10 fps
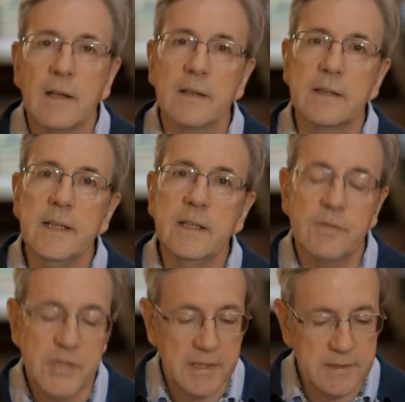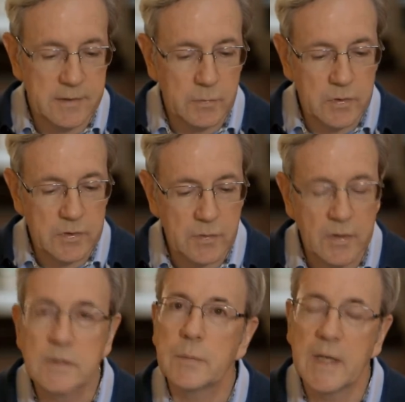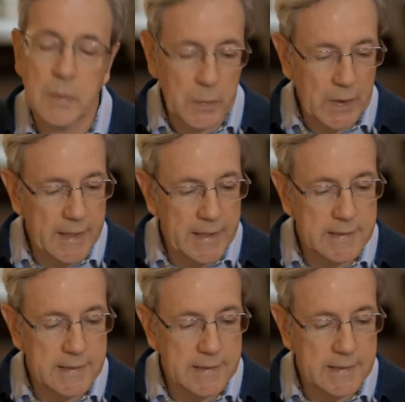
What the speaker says: The Dean of Chester once wrote about prayer.